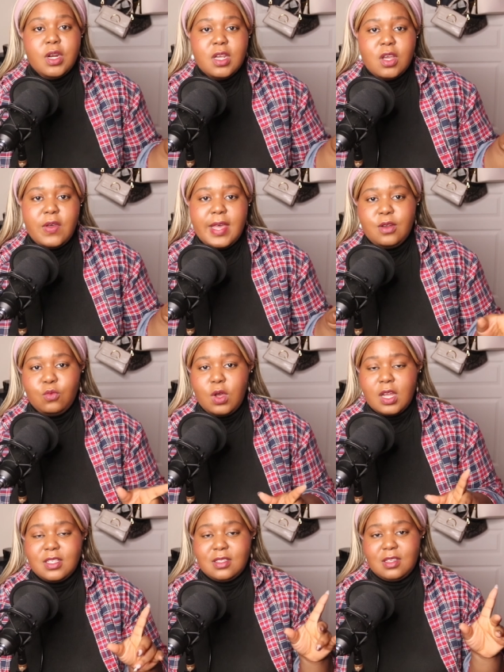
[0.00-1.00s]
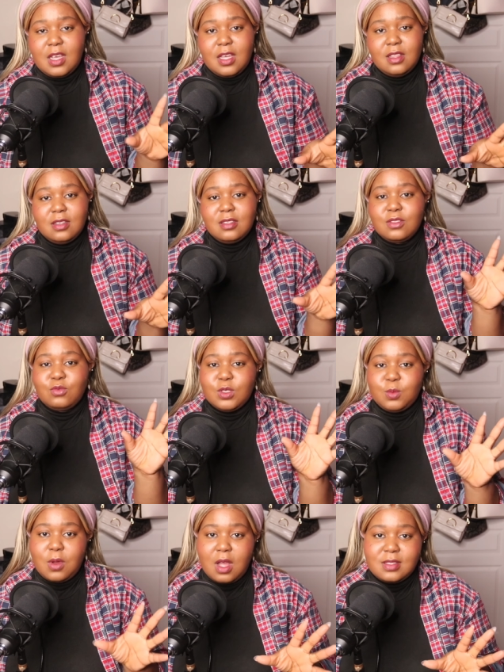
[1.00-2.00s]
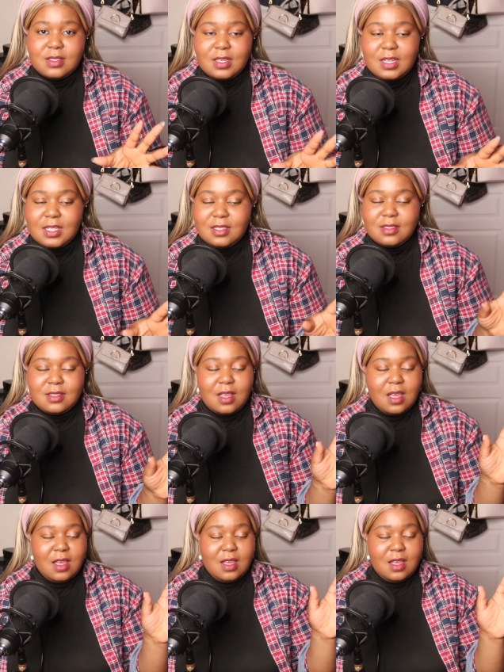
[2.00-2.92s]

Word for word: gonna go ahead and watch Taylor's response to this.